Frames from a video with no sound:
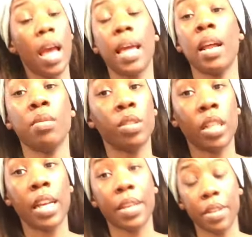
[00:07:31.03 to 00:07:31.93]
And I was
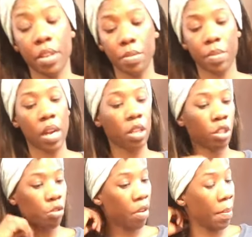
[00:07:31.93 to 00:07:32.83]
like, yep. And I
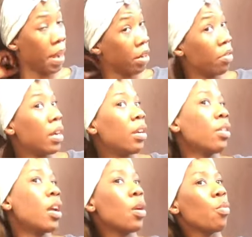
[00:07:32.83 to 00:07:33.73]
turned right back
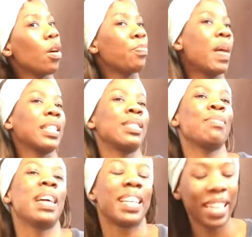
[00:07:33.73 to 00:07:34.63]
around and walked back to
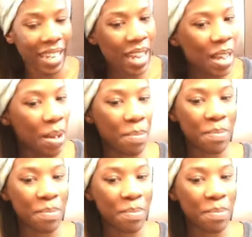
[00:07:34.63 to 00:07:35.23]
my